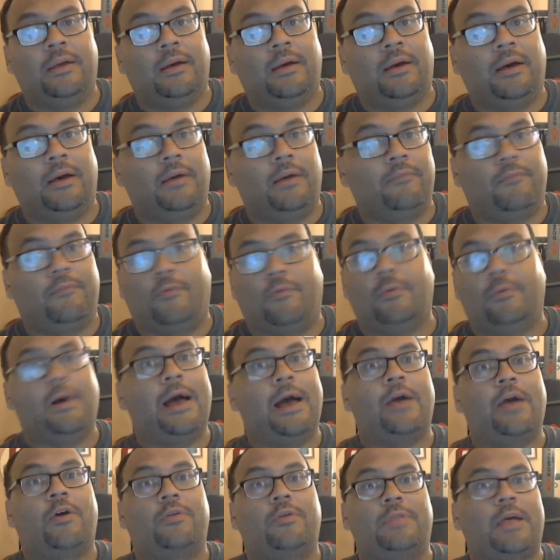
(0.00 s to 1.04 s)
From
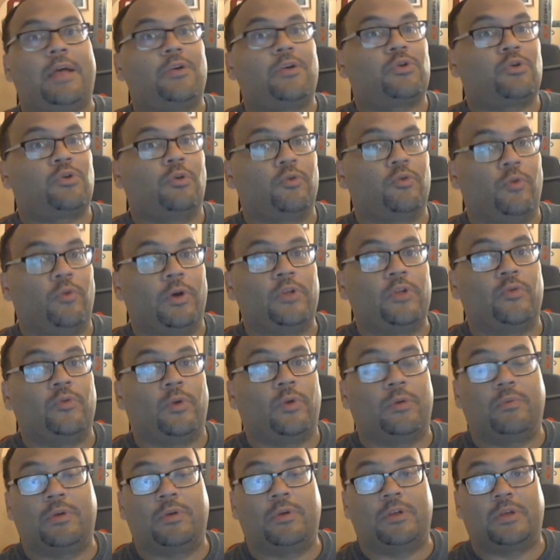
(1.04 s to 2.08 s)
what I heard, that shoulder
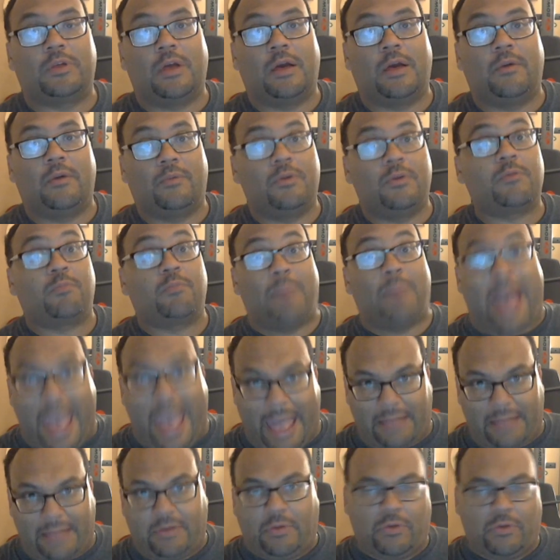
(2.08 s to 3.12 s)
injury was
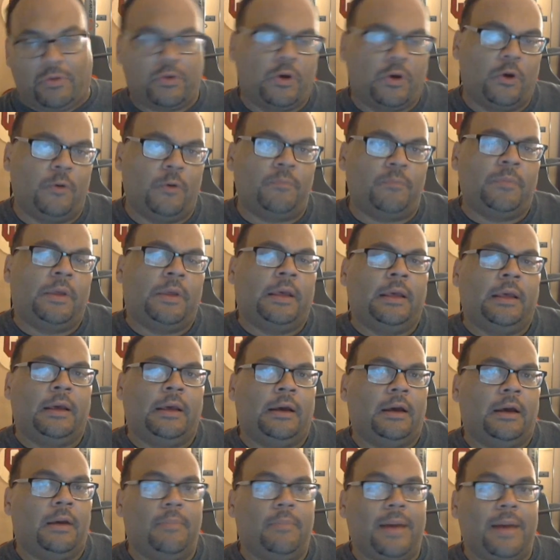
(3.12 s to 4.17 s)
bad. So,
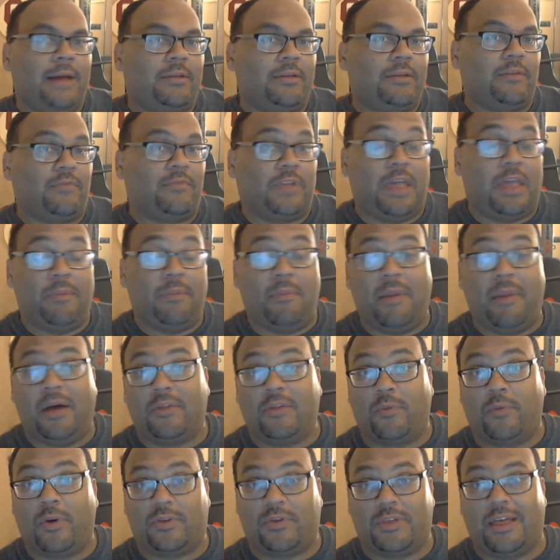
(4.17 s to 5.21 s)
bad enough to keep him out of
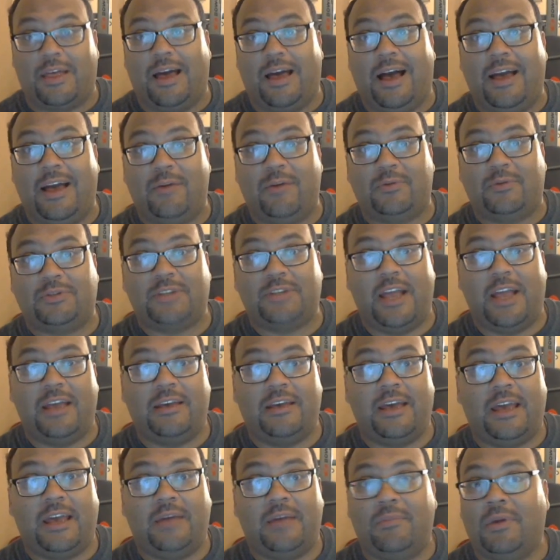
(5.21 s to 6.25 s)
the rest of that Iowa State
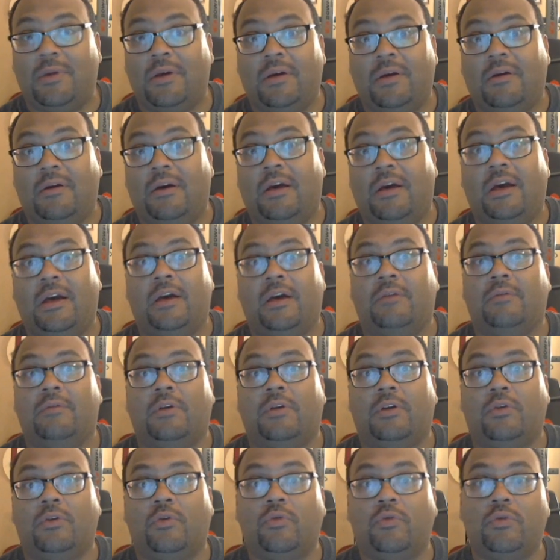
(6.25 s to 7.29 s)
game.
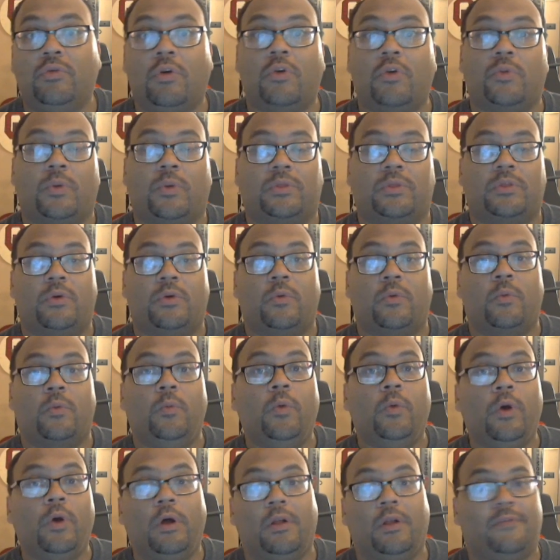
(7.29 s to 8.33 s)
And who knows what the
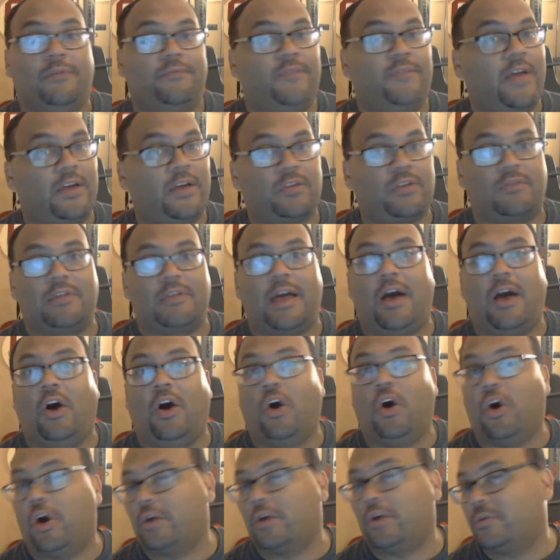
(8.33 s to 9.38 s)
real effects of that
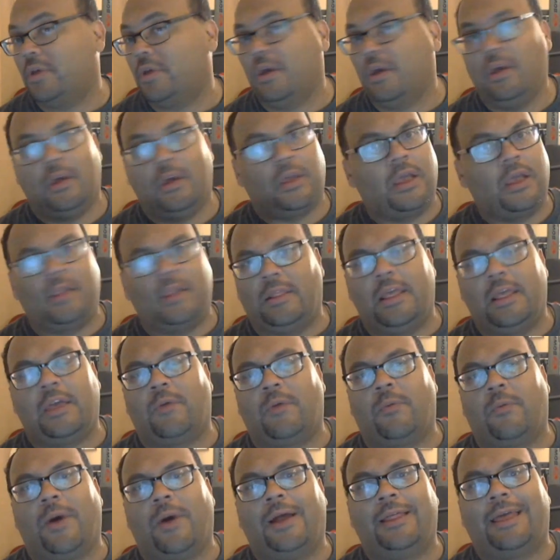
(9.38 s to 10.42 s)
are. And again,
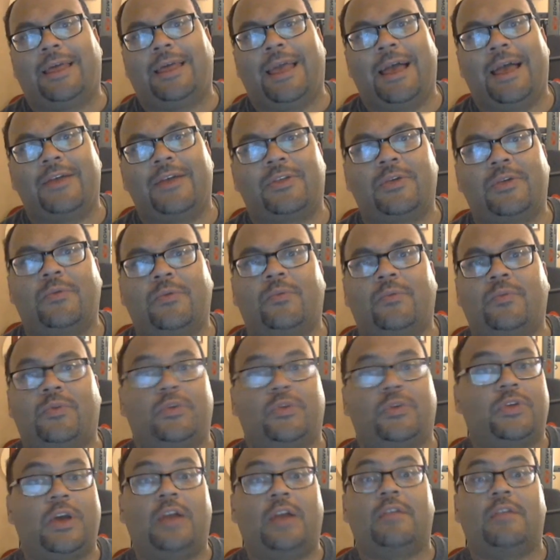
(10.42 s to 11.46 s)
Lincoln Riley hasn't
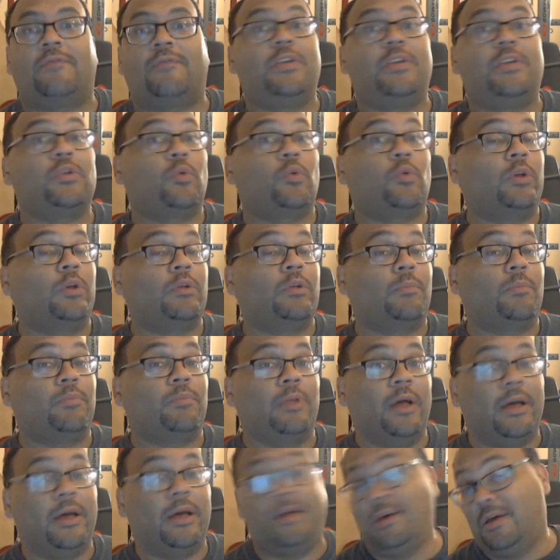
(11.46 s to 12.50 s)
said if he's going to
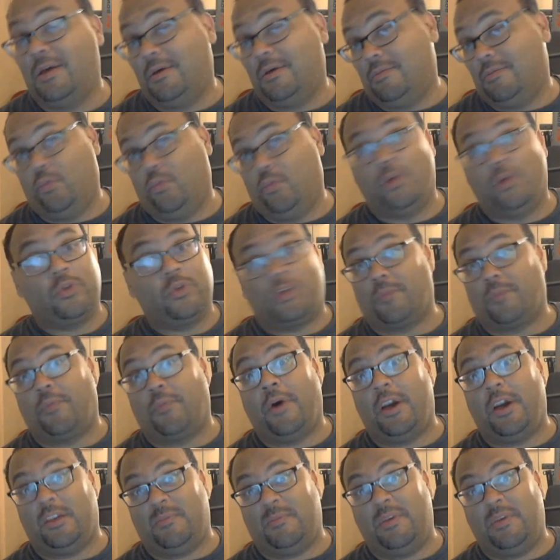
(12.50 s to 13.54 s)
play. Wouldn't
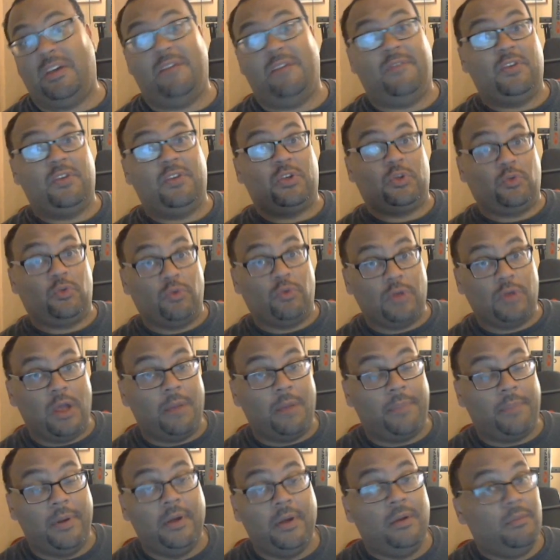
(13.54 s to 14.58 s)
surprise me if he suited
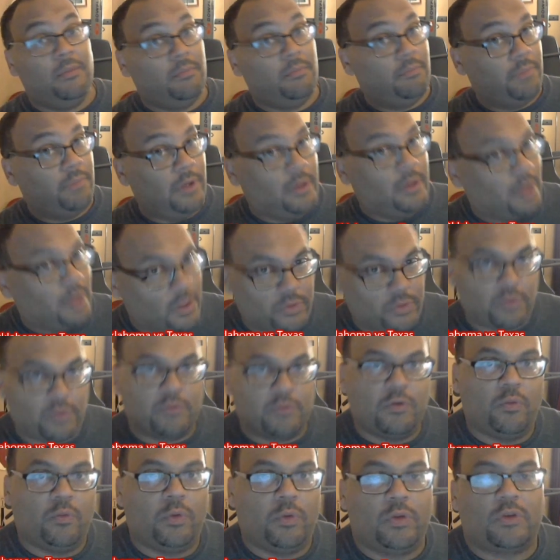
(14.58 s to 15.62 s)
up. But it also,
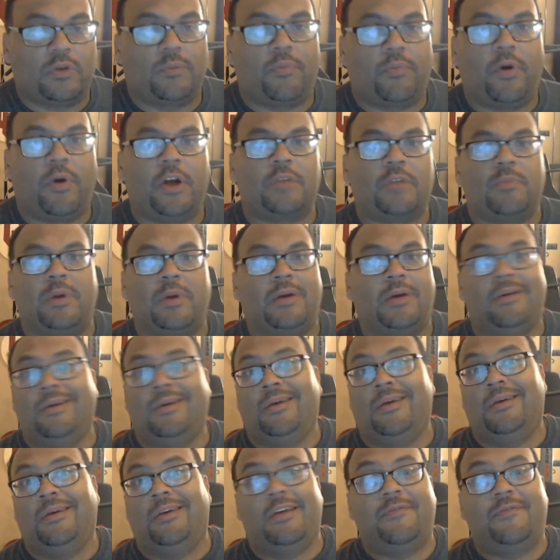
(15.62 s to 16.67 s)
too, wouldn't surprise me
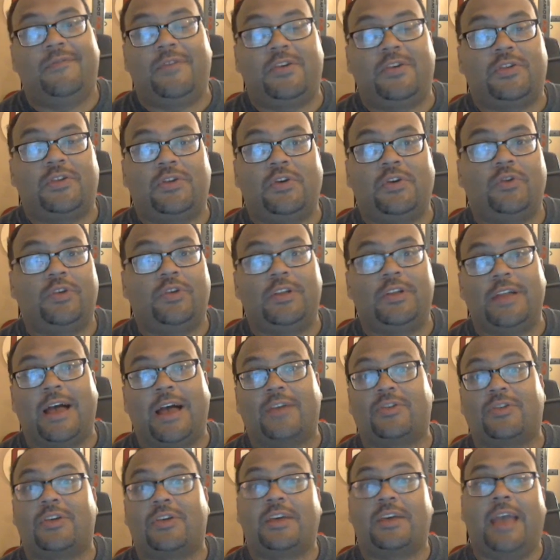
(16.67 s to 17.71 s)
if he still did
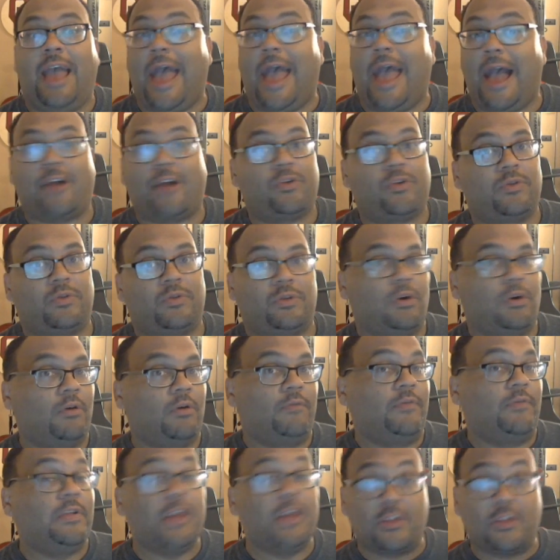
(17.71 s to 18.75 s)
not see action. So, if
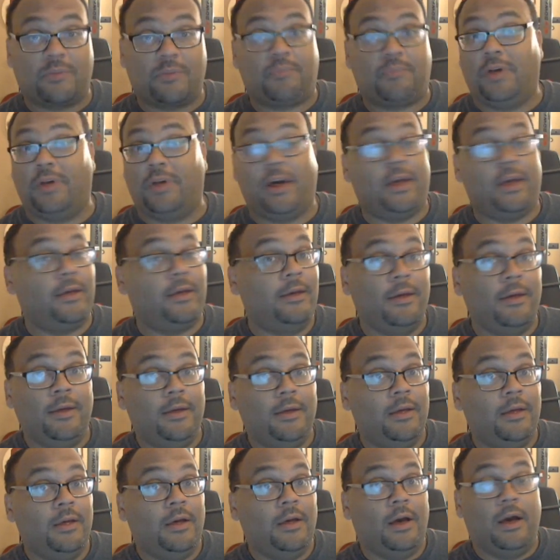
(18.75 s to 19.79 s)
he doesn't play,
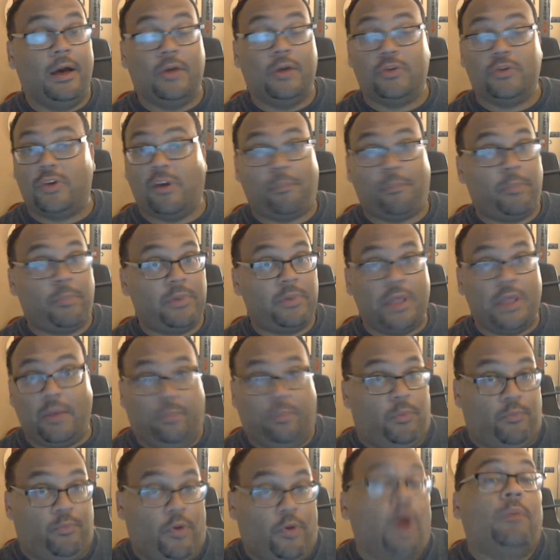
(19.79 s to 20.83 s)
Jeff Badette
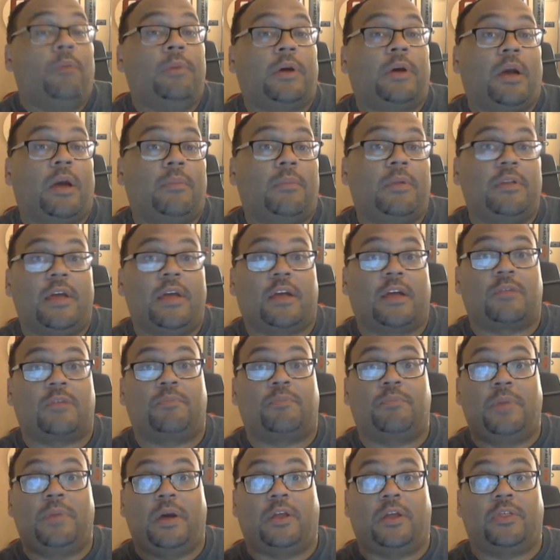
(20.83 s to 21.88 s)
would probably become the
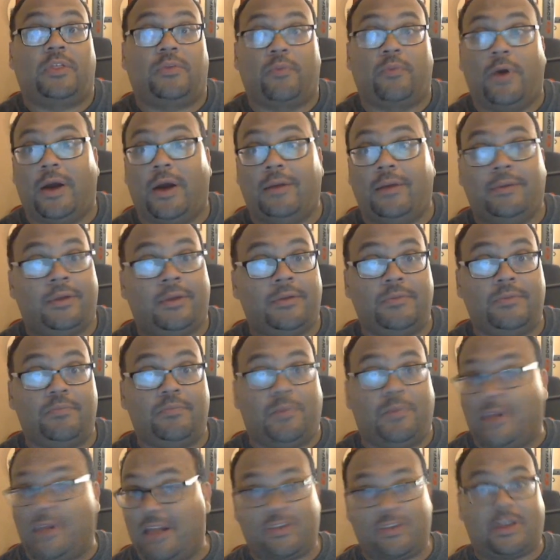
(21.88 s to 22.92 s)
next big threat, and
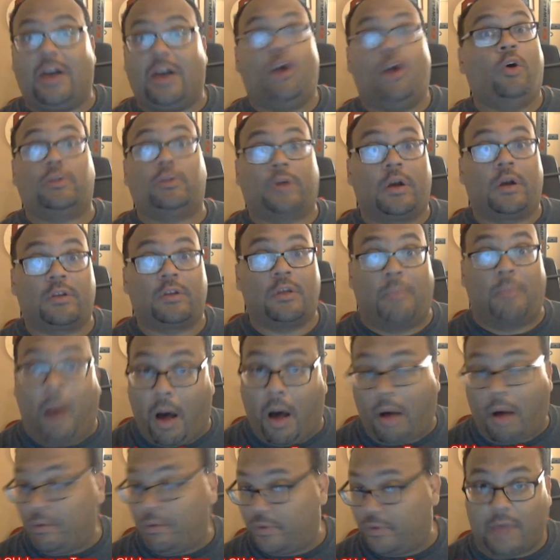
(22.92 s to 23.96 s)
Badette's got to hold on to the
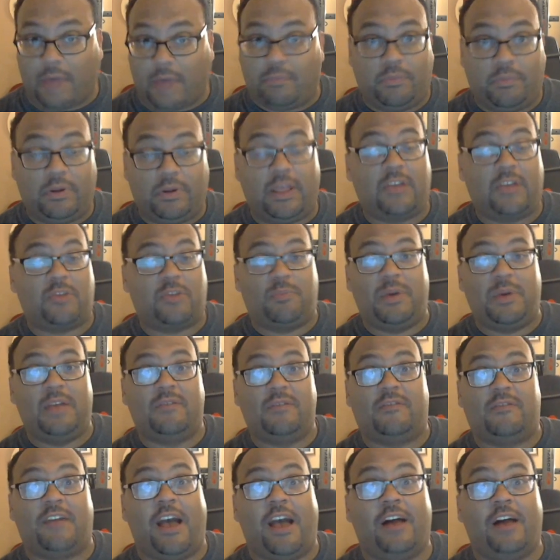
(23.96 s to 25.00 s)
ball. He's got plenty of speed
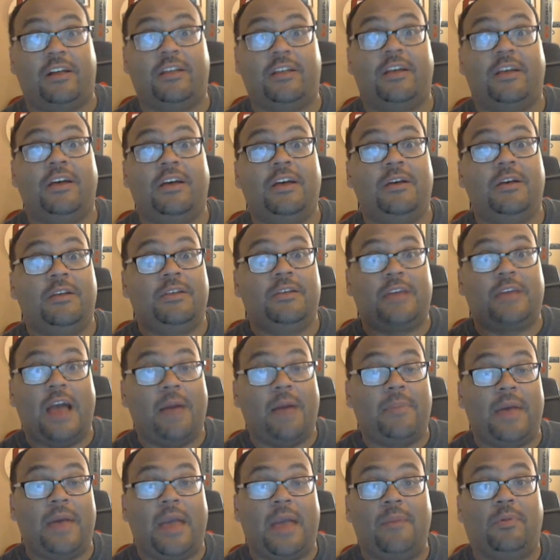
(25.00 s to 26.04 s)
and talent. He's got
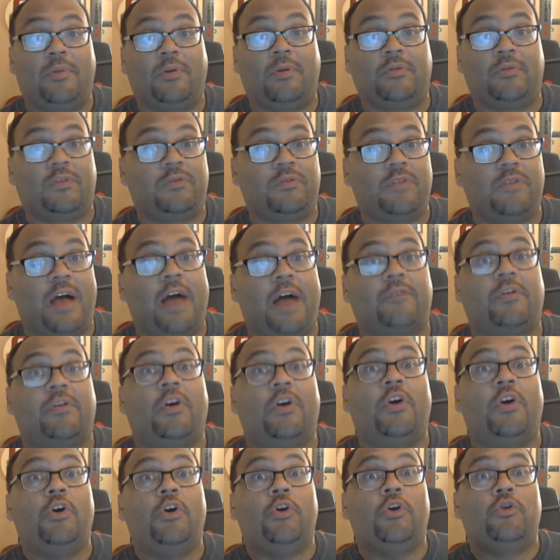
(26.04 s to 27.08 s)
to be able to not
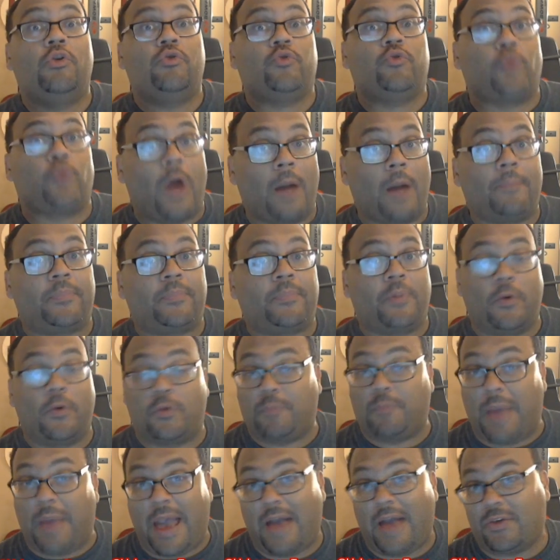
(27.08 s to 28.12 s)
drop those
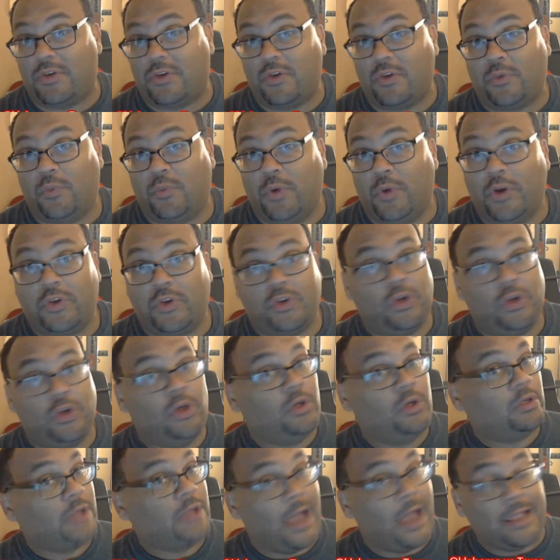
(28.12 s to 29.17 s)
passes, which
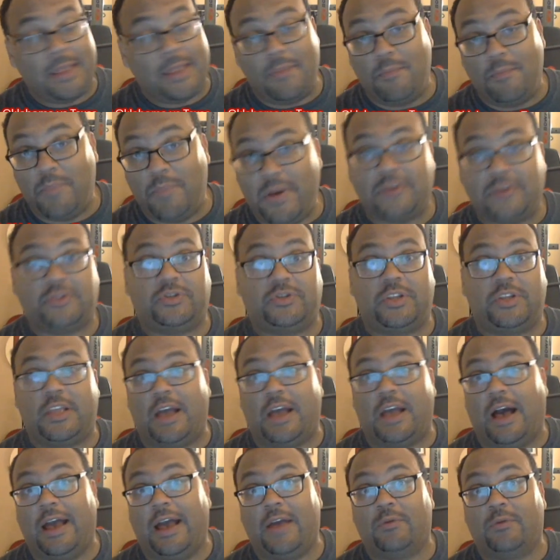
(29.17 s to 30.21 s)
got him benched in the
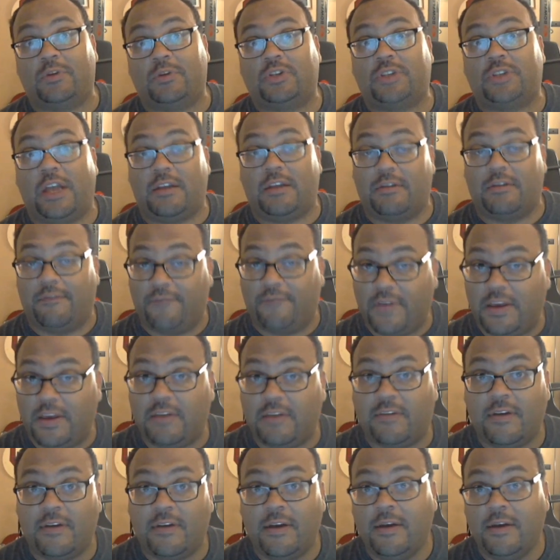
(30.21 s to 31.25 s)
Iowa State
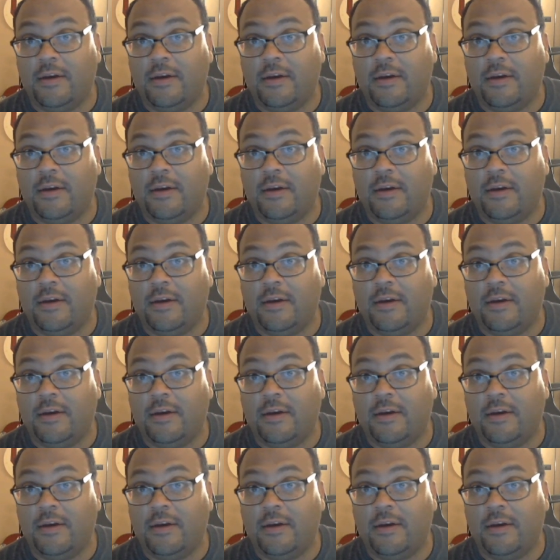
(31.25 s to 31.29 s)
defeat.